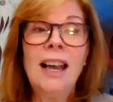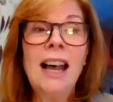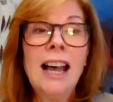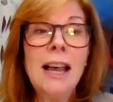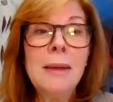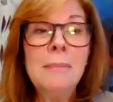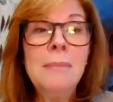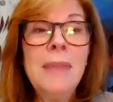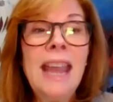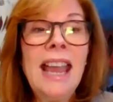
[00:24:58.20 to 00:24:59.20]

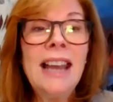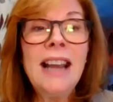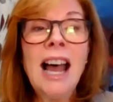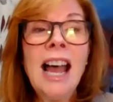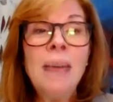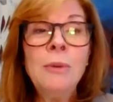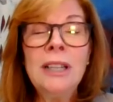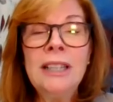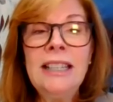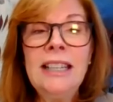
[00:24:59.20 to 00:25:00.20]
Um, and I
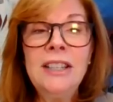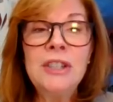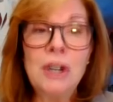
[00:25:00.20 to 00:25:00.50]
really needed